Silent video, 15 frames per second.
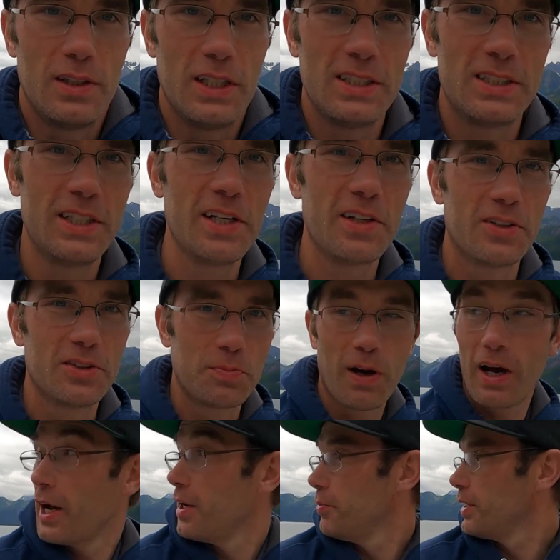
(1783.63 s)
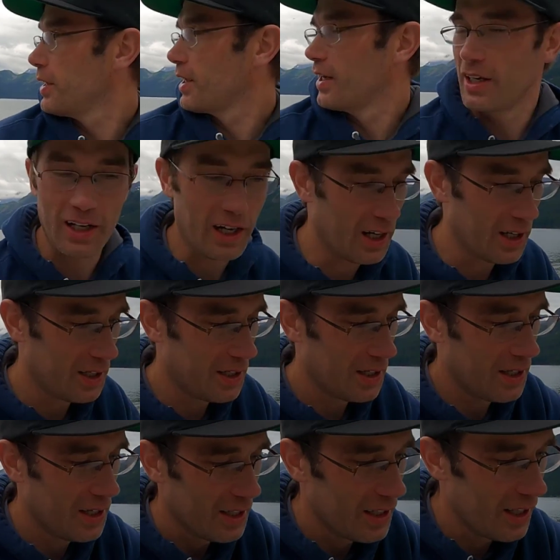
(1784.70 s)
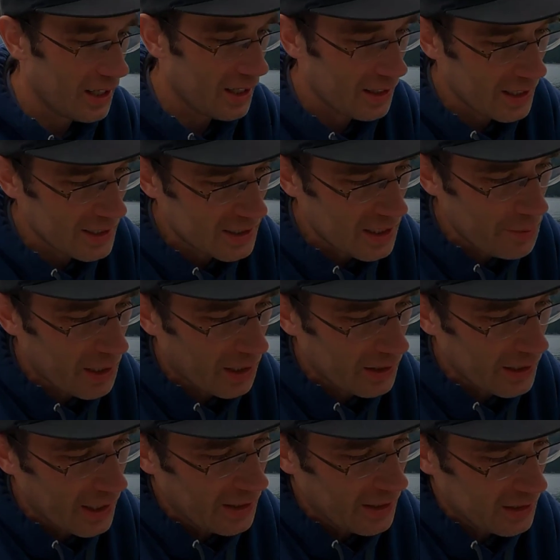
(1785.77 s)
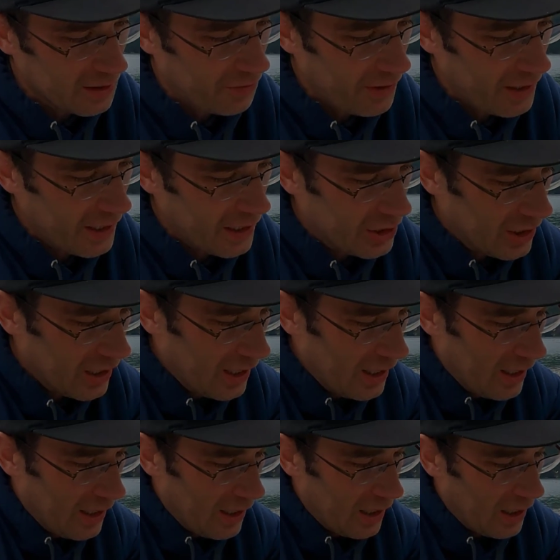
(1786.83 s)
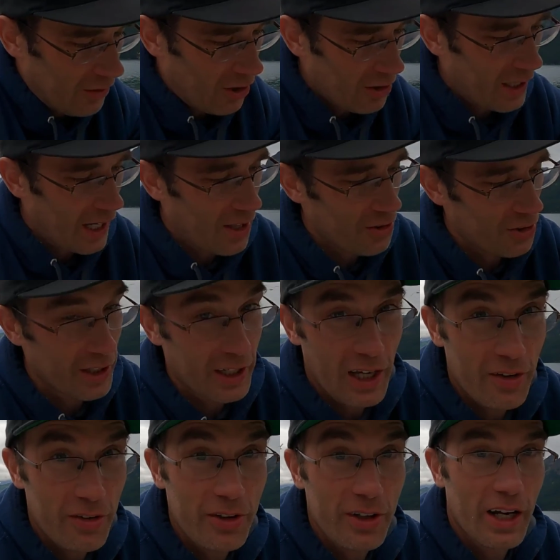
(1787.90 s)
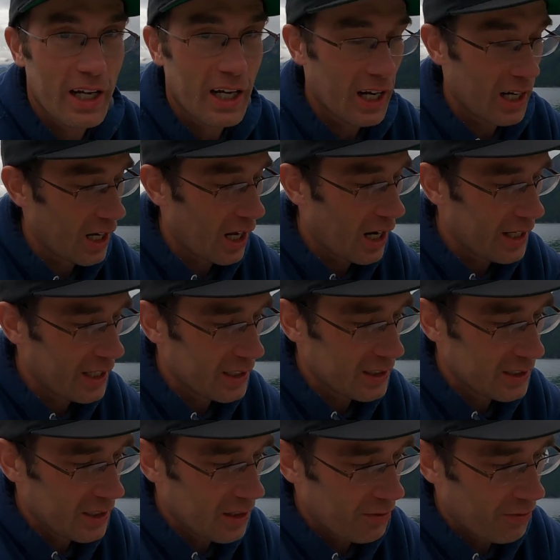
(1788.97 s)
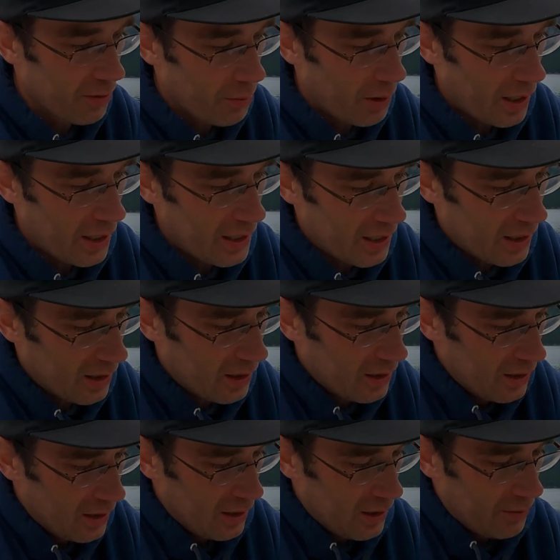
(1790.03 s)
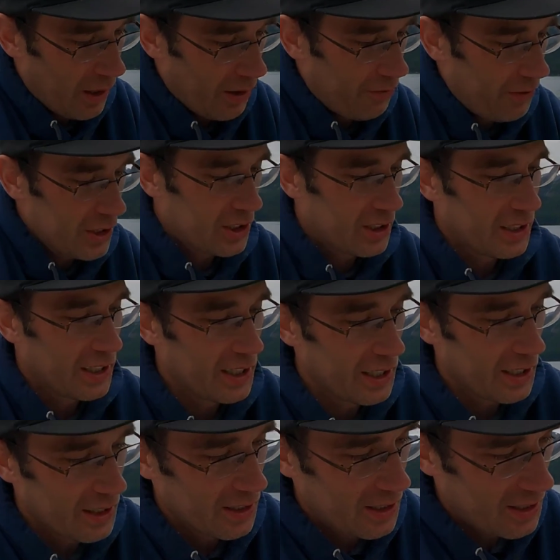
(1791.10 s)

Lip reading: These seagulls behind me can they see me cleaning this fish. They've all gathered together, and I got an audience here for my my fish cleaning.